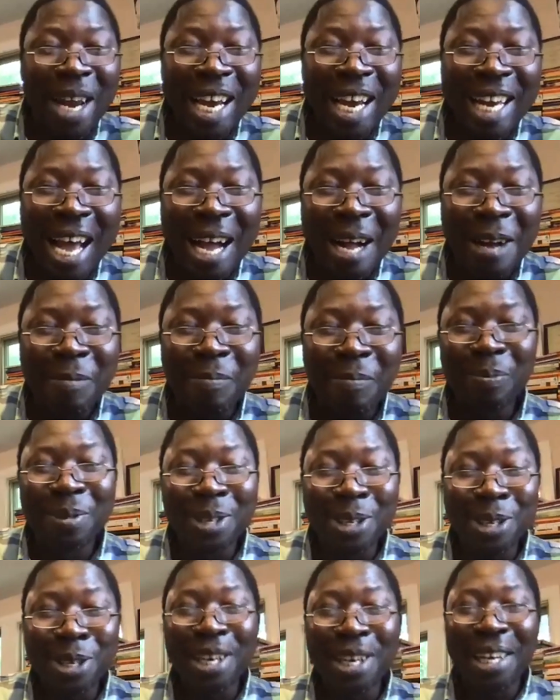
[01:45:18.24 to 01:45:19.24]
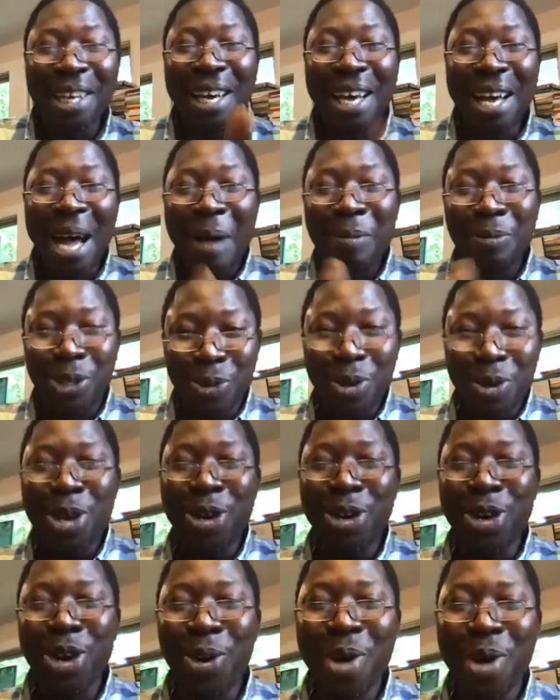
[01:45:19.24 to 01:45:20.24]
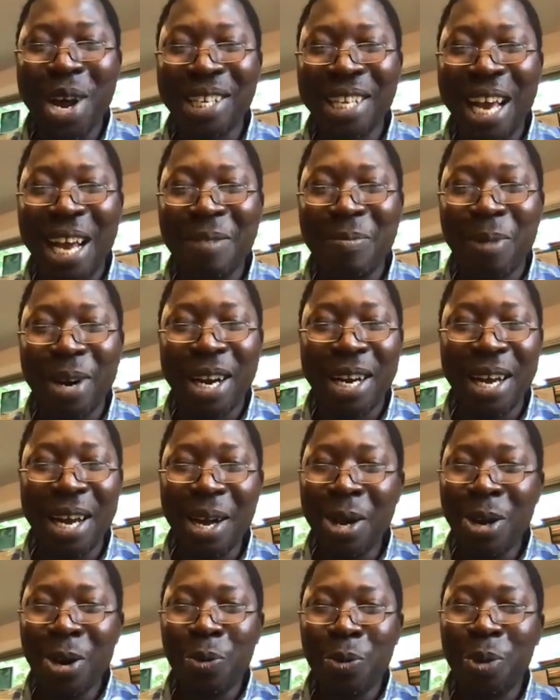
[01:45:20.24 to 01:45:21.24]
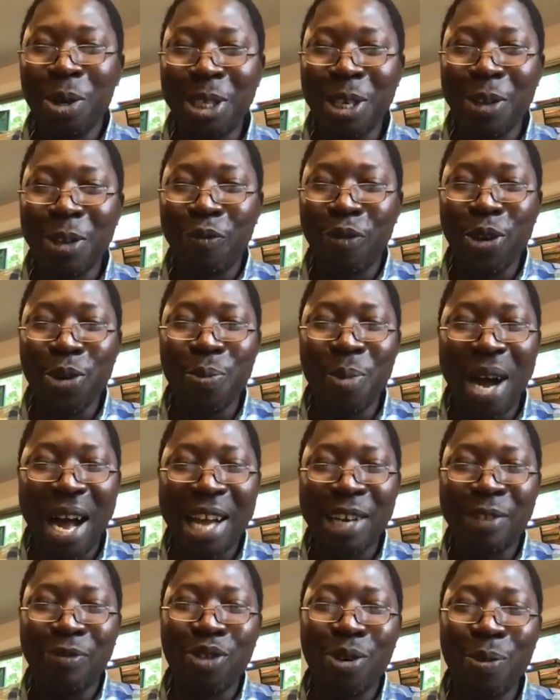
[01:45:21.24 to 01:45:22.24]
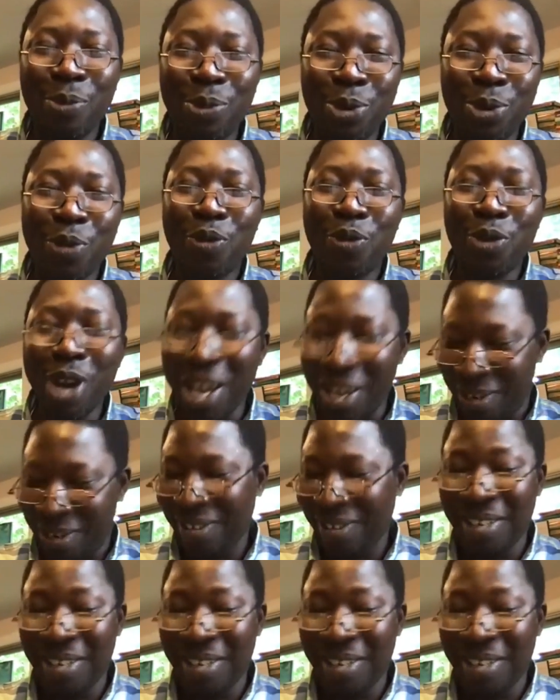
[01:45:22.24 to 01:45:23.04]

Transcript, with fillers: Albreda. Uh, I'm sure you know where is Albreda, which is a few miles from Juffure,